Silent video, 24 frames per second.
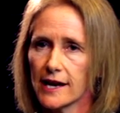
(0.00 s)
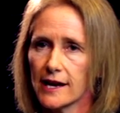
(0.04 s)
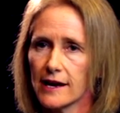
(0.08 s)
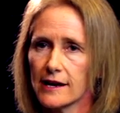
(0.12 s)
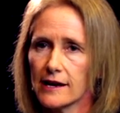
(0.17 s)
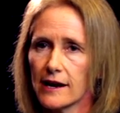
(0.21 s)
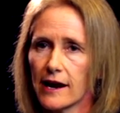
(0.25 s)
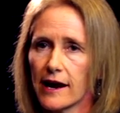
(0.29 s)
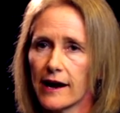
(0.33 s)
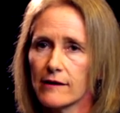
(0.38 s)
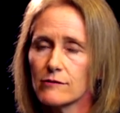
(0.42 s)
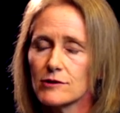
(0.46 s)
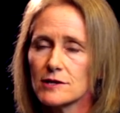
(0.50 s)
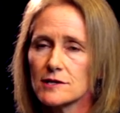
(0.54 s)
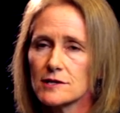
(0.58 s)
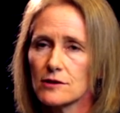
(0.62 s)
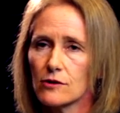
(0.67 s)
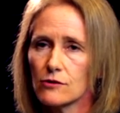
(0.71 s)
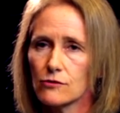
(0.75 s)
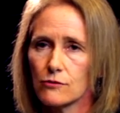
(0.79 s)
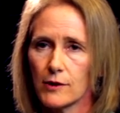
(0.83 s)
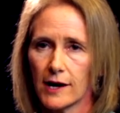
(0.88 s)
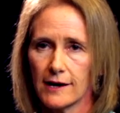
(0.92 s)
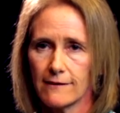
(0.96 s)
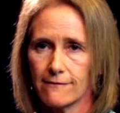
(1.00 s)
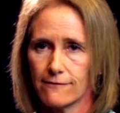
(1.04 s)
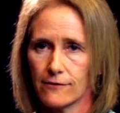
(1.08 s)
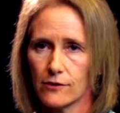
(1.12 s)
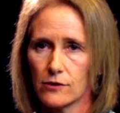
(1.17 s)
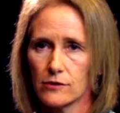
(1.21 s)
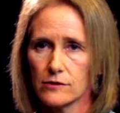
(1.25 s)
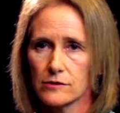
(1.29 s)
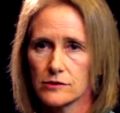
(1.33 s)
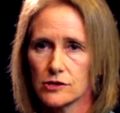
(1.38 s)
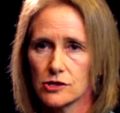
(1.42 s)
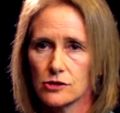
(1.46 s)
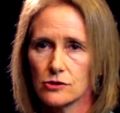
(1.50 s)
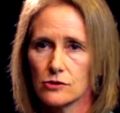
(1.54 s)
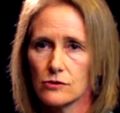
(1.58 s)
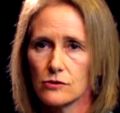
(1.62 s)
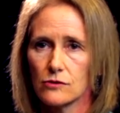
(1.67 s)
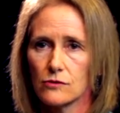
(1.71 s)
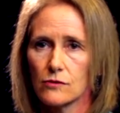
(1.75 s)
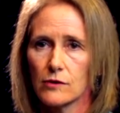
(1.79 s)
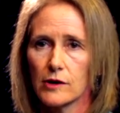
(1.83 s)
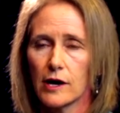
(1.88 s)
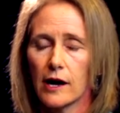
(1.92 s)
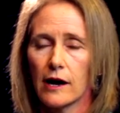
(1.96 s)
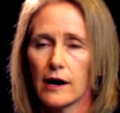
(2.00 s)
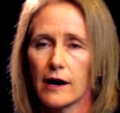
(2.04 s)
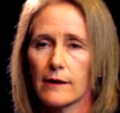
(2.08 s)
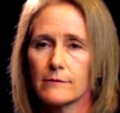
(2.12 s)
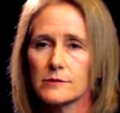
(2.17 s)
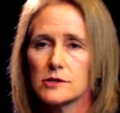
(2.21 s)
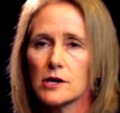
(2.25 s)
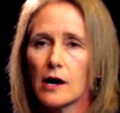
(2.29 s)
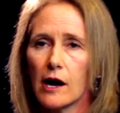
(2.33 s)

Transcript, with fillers: and I was so grateful to um,